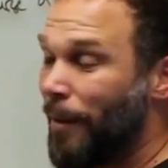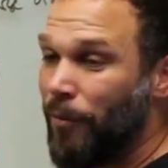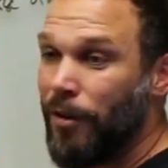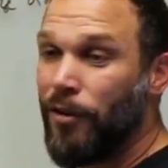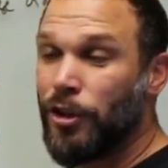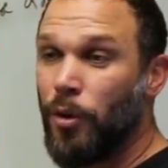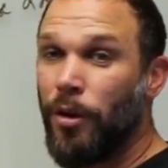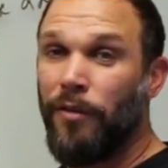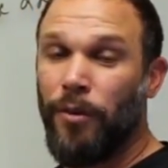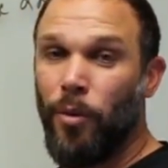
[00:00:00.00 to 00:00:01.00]
them in reverse
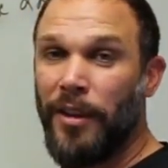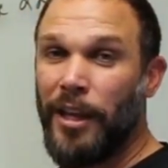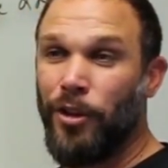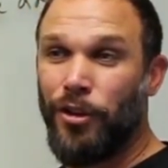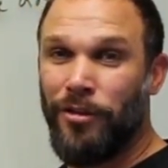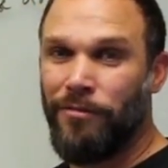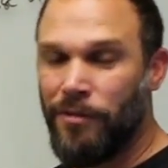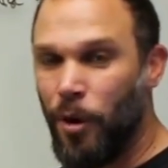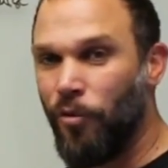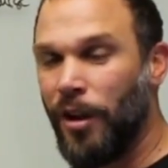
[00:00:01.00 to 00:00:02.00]
order of the one that you
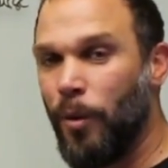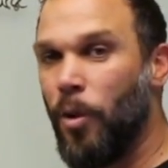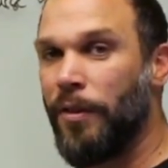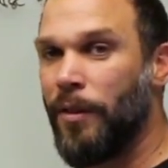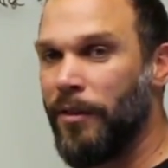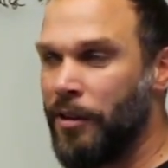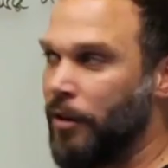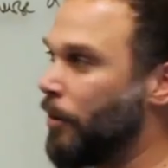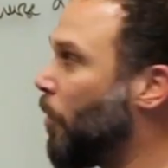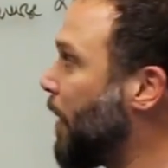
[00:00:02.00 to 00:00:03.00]
don't really want the, you
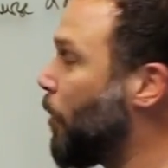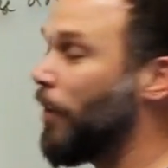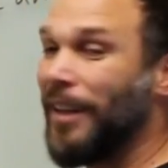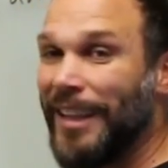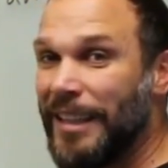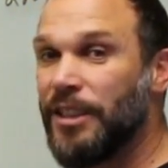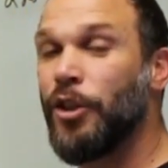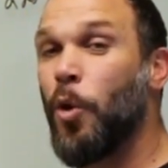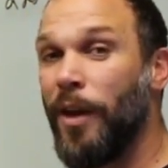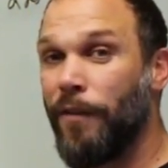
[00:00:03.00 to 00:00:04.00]
know, the one that you want the least,
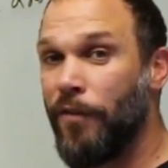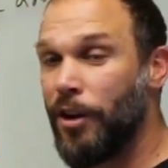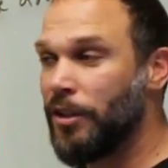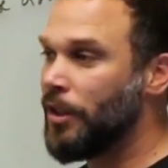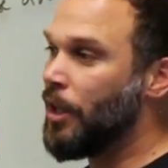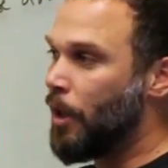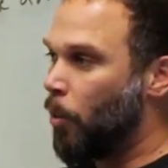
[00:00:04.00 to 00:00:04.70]
go there first,